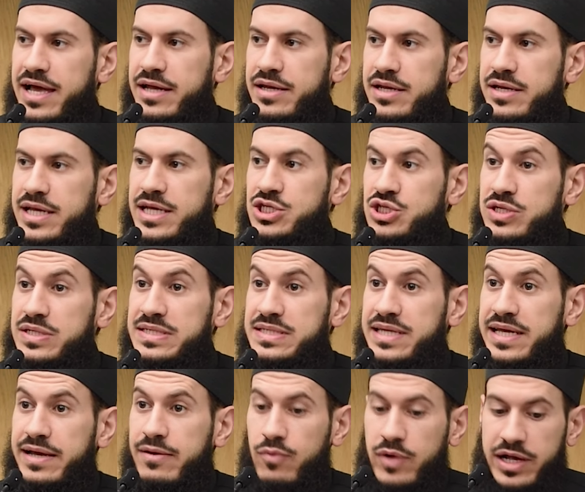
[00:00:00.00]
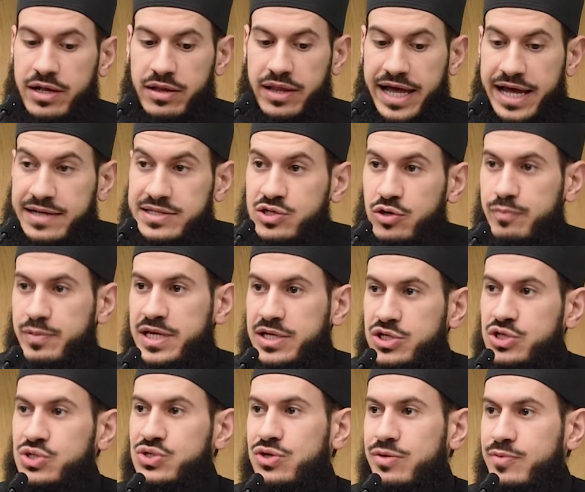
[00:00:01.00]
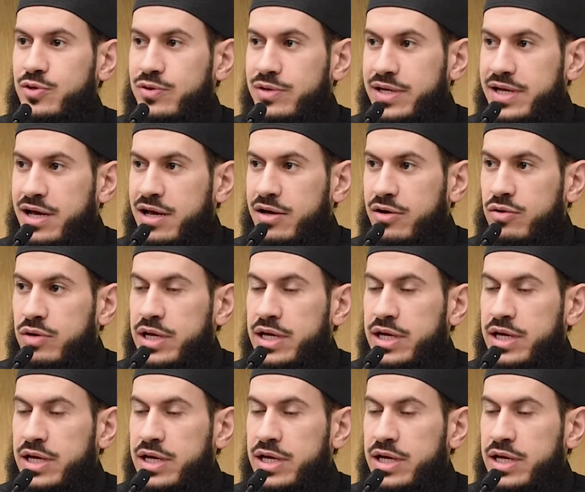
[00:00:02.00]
a nation state, while lands are being distributed now,